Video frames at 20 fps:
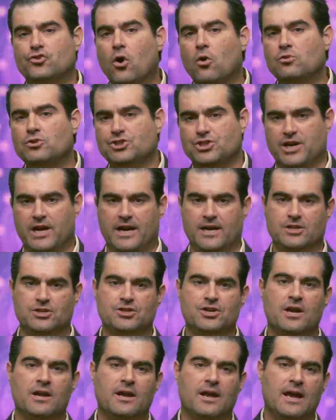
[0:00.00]
don't
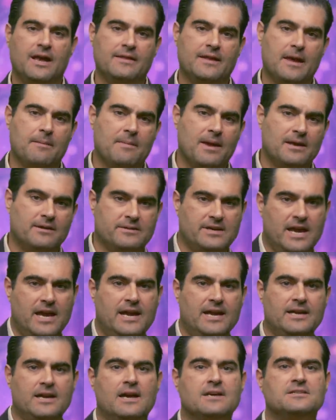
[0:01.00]
change, and they
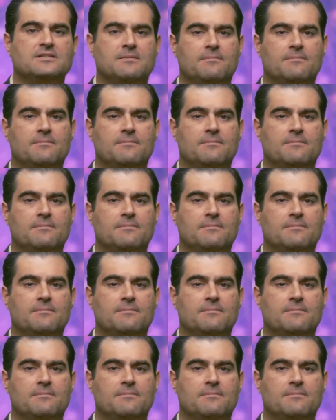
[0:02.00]
maintain